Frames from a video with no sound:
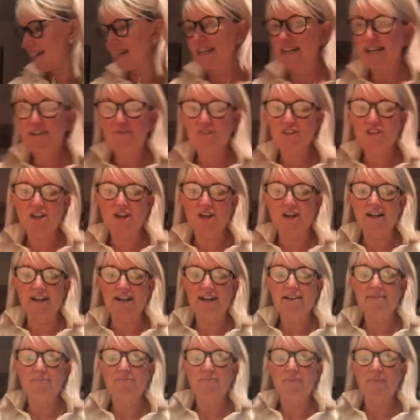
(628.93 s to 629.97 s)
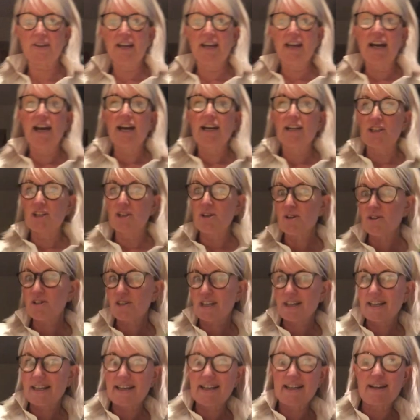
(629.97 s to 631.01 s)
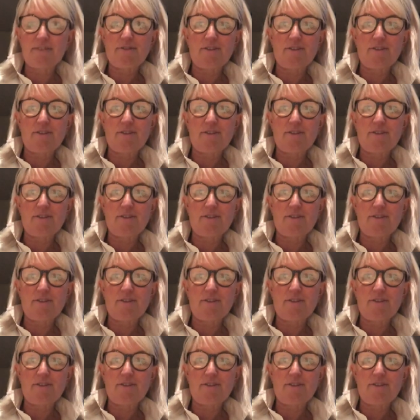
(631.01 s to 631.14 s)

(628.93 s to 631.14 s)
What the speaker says: leaf shine. Usually,